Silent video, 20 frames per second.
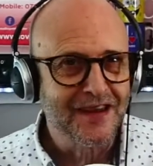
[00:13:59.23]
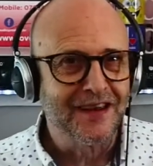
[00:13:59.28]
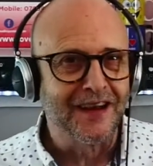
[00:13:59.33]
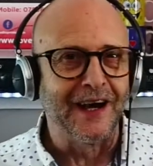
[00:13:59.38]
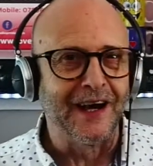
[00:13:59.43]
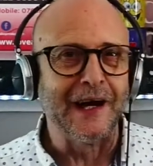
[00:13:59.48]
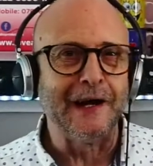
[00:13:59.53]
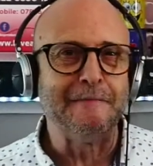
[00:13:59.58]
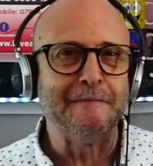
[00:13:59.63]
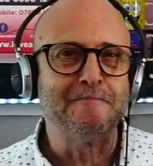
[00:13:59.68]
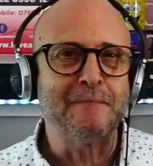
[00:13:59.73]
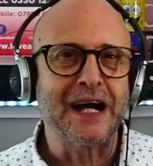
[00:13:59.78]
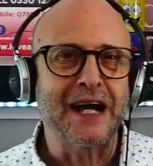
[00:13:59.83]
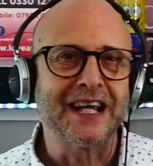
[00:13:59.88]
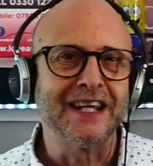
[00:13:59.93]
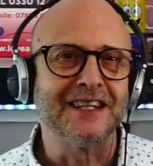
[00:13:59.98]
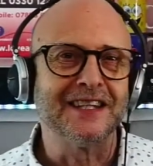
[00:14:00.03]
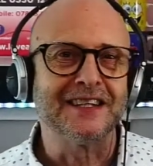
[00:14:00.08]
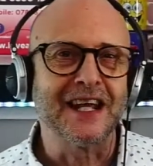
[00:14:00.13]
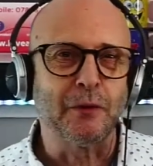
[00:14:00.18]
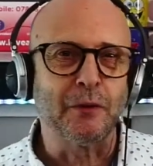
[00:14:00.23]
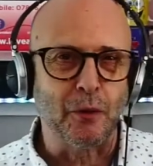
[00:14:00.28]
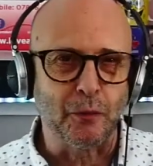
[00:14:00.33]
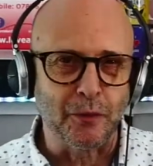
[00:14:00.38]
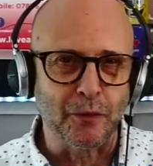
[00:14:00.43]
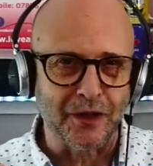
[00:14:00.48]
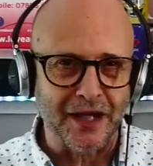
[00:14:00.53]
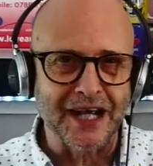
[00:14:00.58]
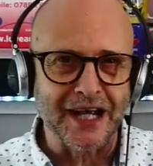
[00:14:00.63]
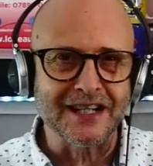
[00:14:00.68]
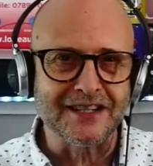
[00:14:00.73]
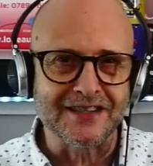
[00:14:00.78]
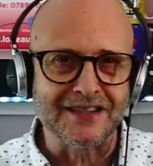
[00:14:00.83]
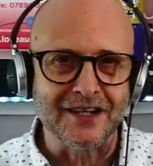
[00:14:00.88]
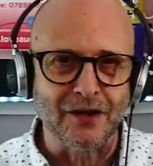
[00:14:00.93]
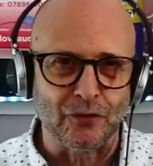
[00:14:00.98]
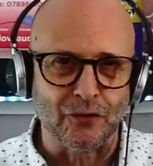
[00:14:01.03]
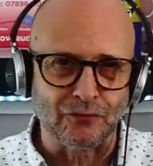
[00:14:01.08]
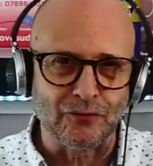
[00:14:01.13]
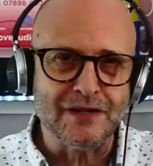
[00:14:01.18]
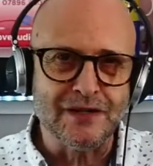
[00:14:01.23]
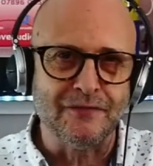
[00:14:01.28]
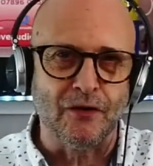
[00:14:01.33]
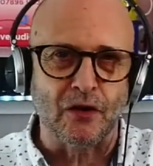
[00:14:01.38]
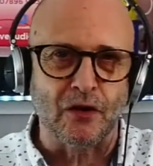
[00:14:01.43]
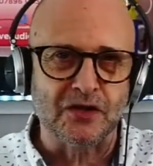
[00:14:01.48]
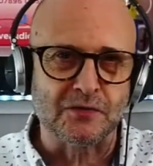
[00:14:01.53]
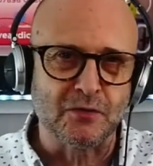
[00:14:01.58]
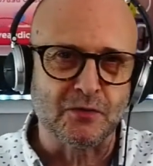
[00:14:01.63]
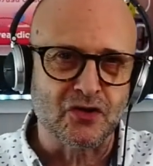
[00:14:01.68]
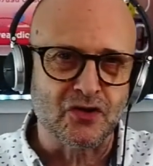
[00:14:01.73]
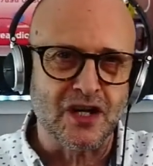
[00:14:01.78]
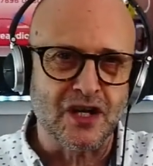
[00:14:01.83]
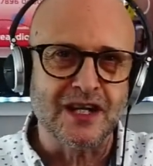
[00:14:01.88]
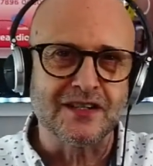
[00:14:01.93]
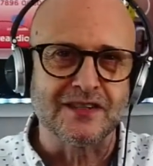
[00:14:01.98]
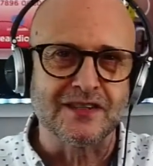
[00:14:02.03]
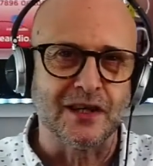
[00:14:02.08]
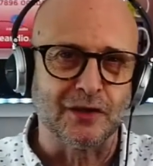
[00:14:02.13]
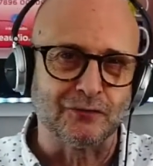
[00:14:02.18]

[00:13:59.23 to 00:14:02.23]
back in the day when we were editing on Revox machines, you know,